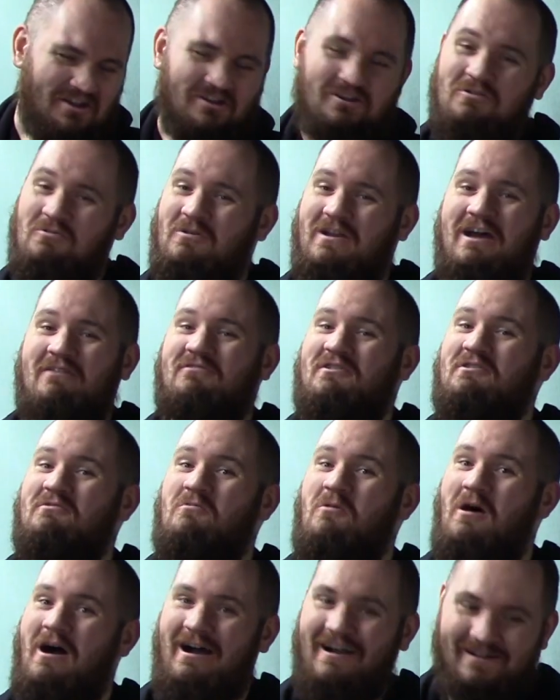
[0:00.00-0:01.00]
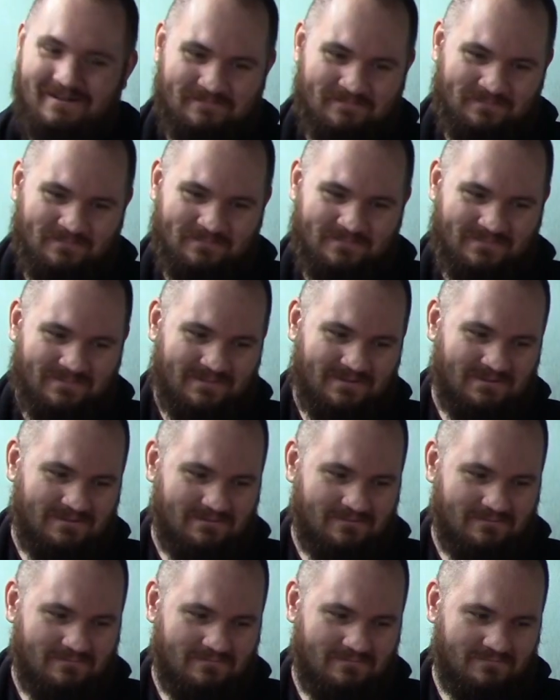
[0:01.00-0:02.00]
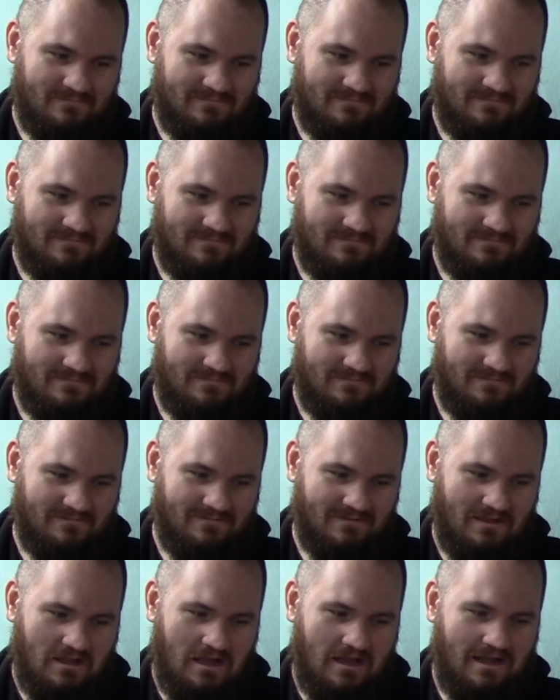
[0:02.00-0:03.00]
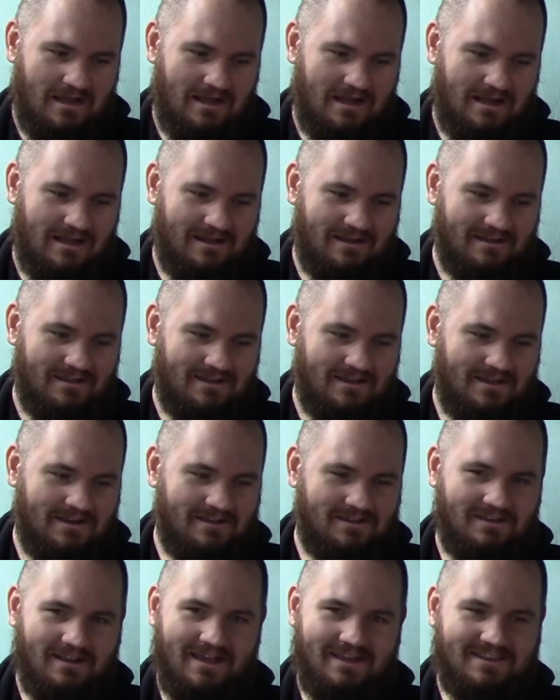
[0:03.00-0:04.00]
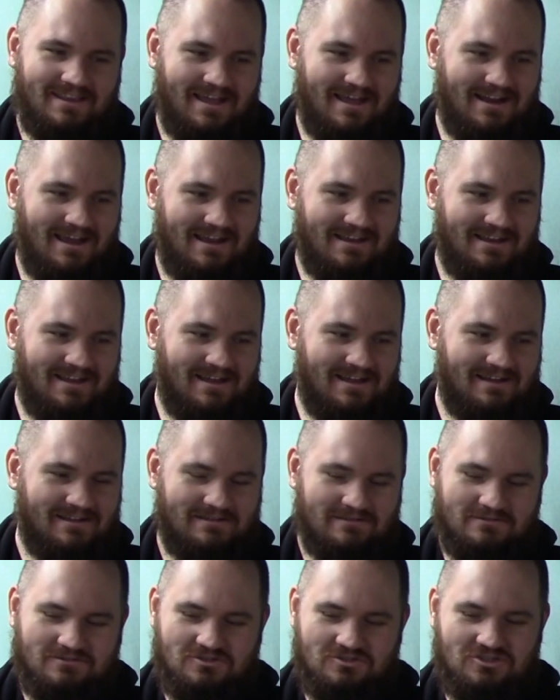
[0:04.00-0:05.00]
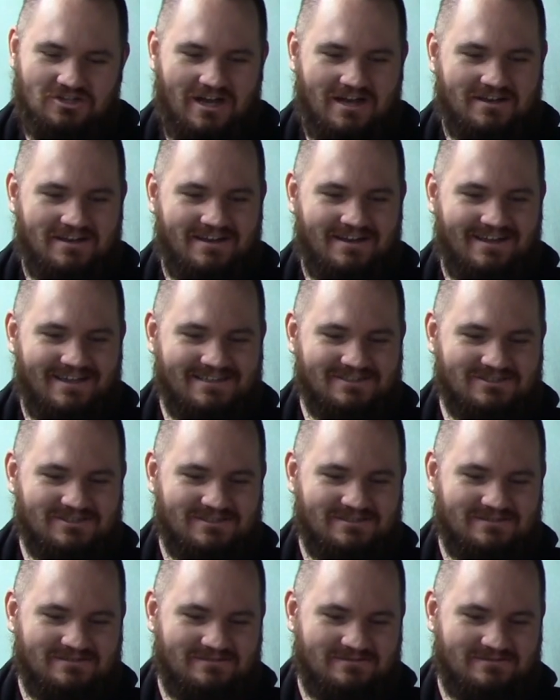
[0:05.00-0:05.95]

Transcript: you do whatever you want. Hmm. Uh, he didn't like that idea. John it is.